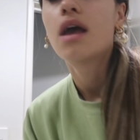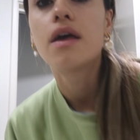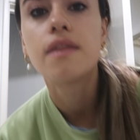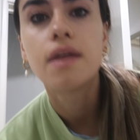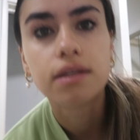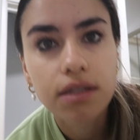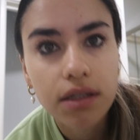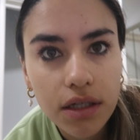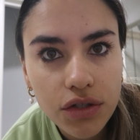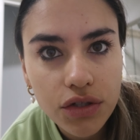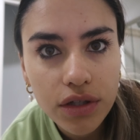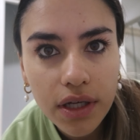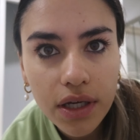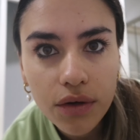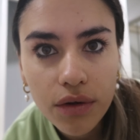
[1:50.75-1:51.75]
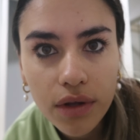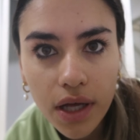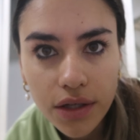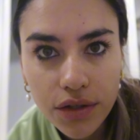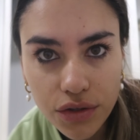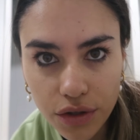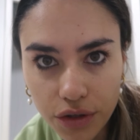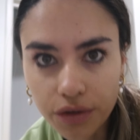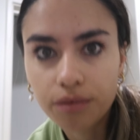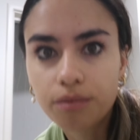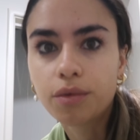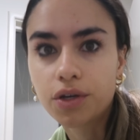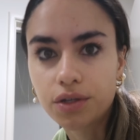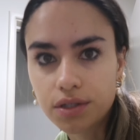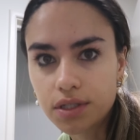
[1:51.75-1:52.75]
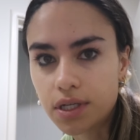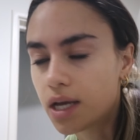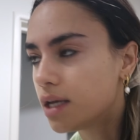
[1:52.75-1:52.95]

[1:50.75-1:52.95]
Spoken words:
And that's literally all I do most